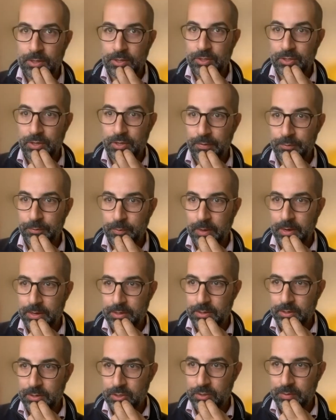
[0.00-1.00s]
software
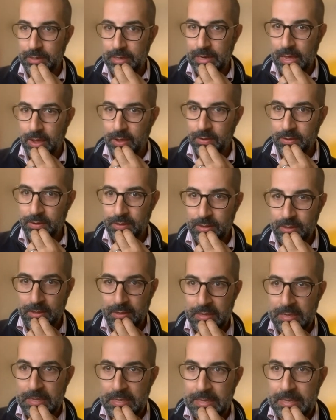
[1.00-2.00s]
industry now,
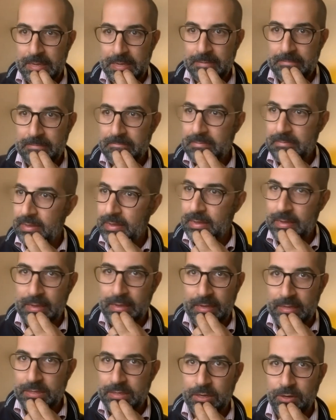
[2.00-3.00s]

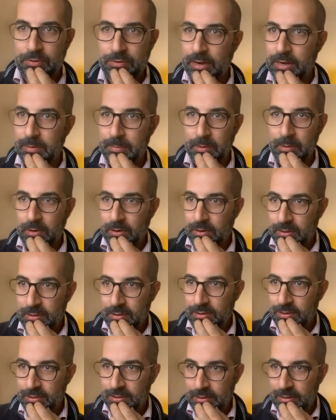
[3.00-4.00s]
it's incredible.
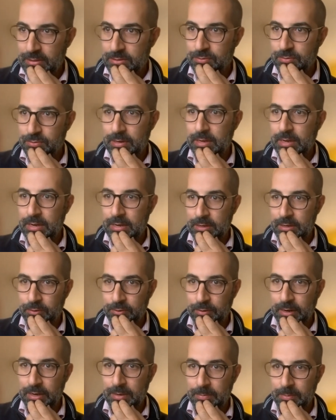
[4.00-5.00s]
It's really an
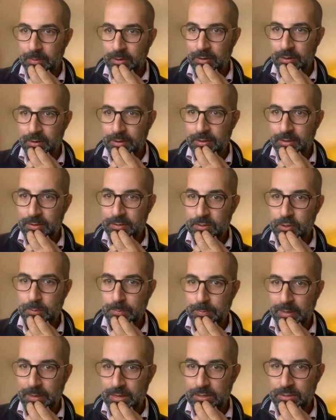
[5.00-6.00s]
incredible
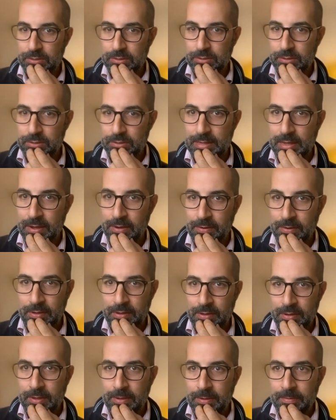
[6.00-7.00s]
space right now.
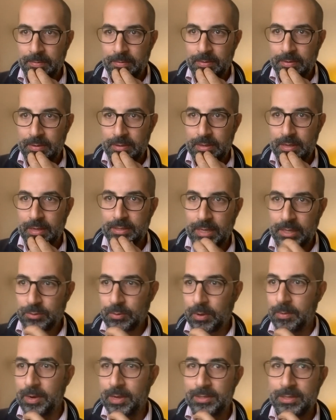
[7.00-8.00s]
And that's why
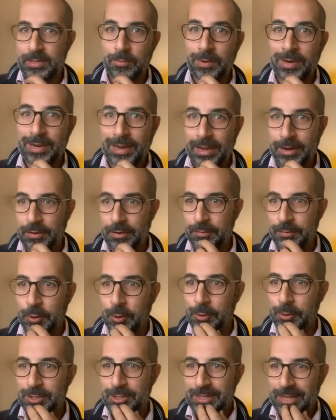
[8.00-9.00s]
when I said one line of
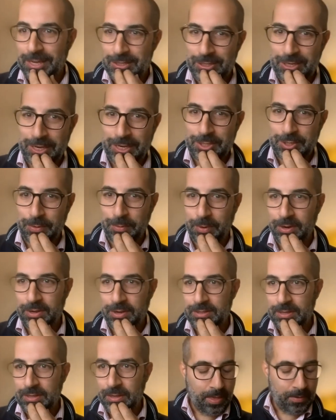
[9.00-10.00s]
code can change the
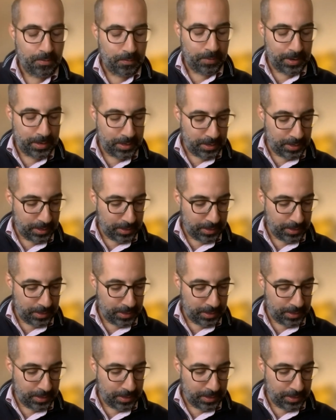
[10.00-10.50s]
world, when